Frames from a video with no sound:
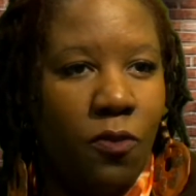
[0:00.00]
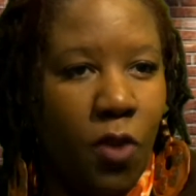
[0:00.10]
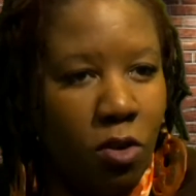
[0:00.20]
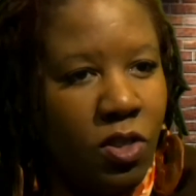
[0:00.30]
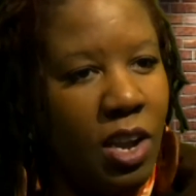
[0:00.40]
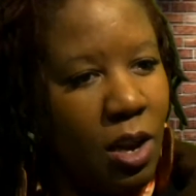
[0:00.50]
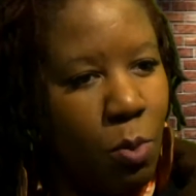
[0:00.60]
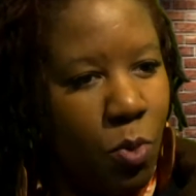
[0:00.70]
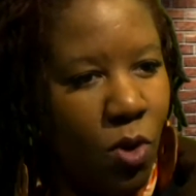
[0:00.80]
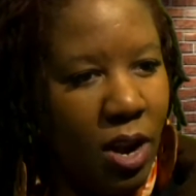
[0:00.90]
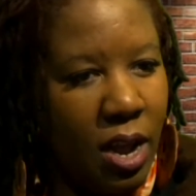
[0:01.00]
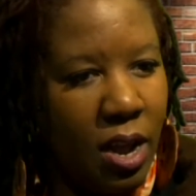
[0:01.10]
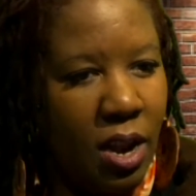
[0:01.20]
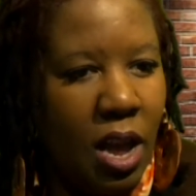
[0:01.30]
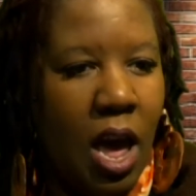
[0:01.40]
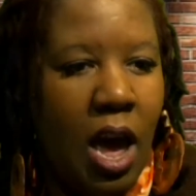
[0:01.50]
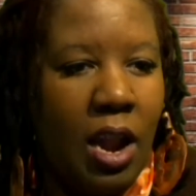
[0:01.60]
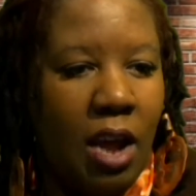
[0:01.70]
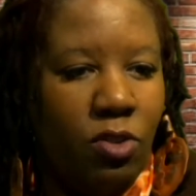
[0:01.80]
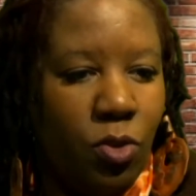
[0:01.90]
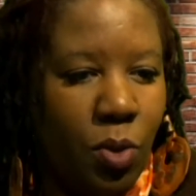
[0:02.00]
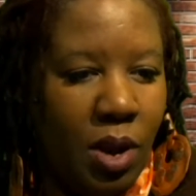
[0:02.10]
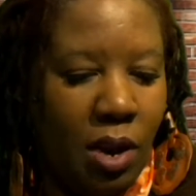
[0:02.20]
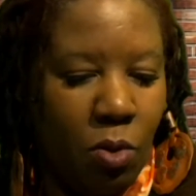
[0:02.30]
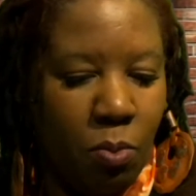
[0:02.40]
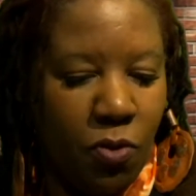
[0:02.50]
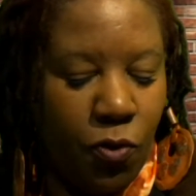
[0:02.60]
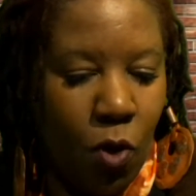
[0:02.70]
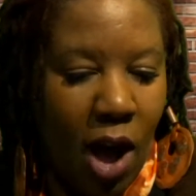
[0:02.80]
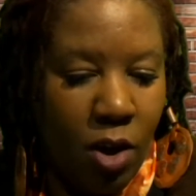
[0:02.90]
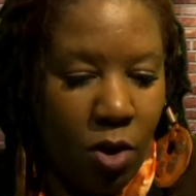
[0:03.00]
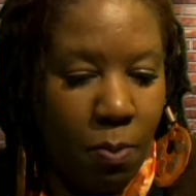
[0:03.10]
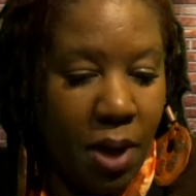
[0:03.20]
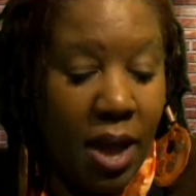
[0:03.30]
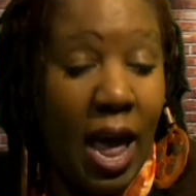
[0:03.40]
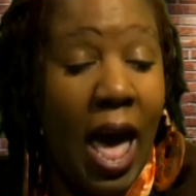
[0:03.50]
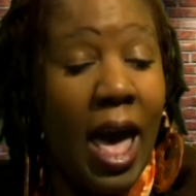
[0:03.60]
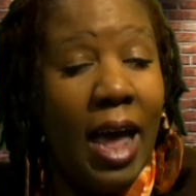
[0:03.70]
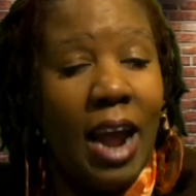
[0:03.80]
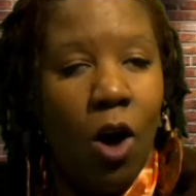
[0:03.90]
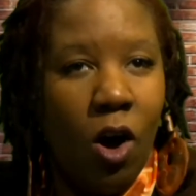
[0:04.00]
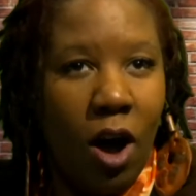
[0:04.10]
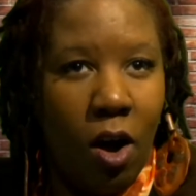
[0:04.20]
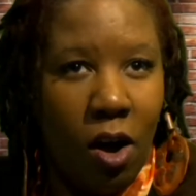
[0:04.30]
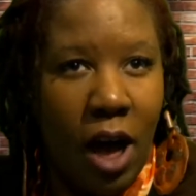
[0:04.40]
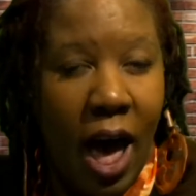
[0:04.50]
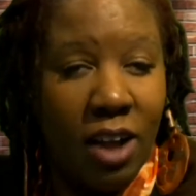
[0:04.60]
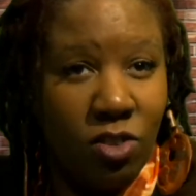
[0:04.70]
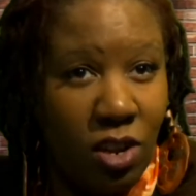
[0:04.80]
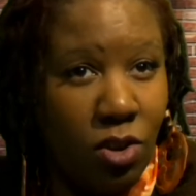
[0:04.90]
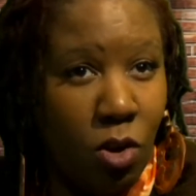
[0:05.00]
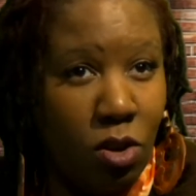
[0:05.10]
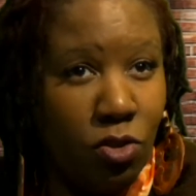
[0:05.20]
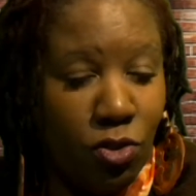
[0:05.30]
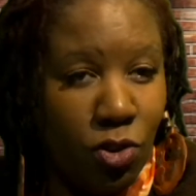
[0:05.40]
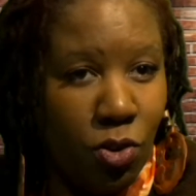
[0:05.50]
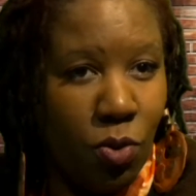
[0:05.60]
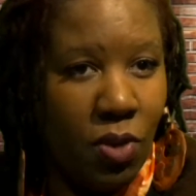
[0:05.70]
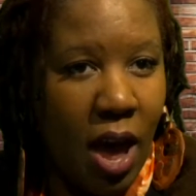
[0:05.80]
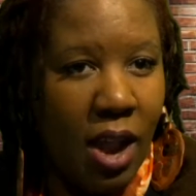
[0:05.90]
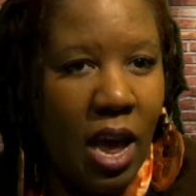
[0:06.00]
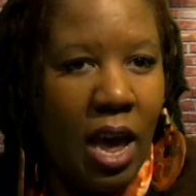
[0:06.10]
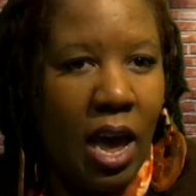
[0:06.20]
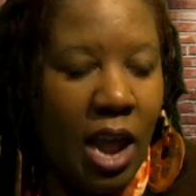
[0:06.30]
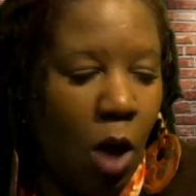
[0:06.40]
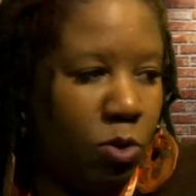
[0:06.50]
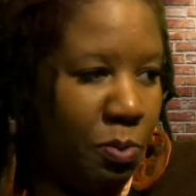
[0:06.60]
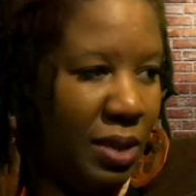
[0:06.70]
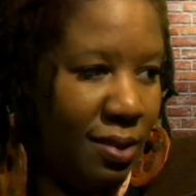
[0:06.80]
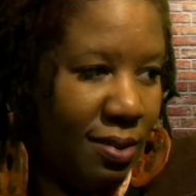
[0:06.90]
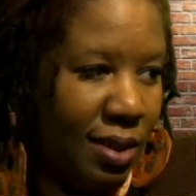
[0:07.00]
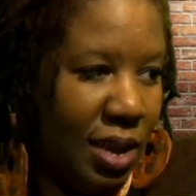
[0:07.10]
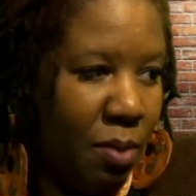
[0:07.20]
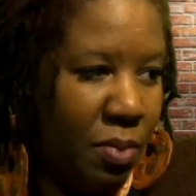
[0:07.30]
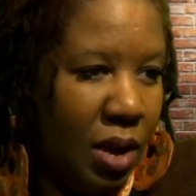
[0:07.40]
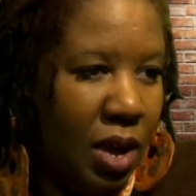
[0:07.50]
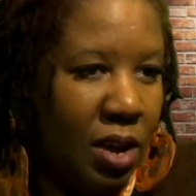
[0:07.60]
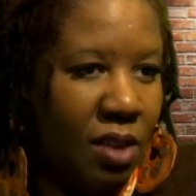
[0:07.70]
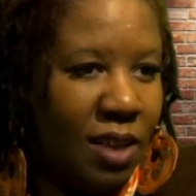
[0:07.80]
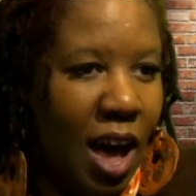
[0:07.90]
first thing in the morning, and I do it before I go to bed. And I actually noticed, too, that it helps me to sleep because